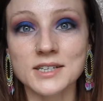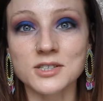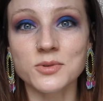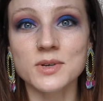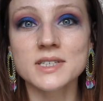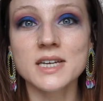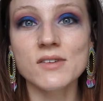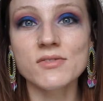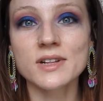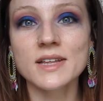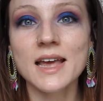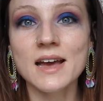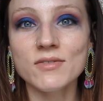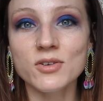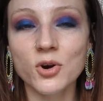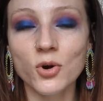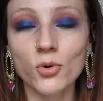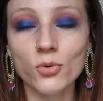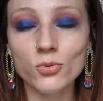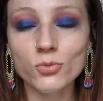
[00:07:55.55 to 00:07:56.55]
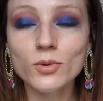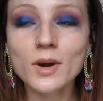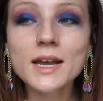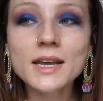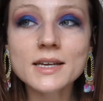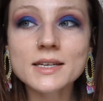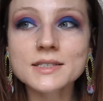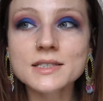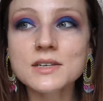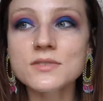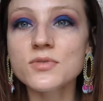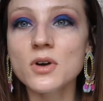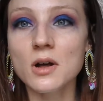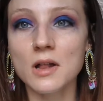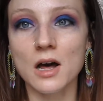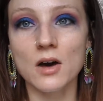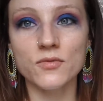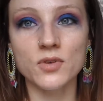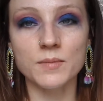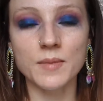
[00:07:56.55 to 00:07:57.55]
so we definitely have crazy
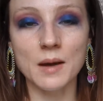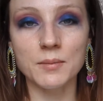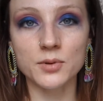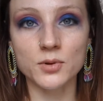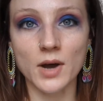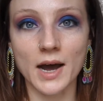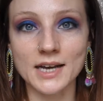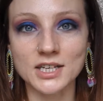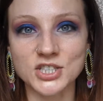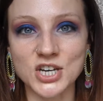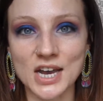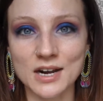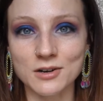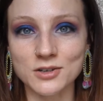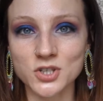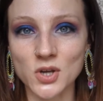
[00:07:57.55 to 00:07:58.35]
fallout from that blue eyeshadow,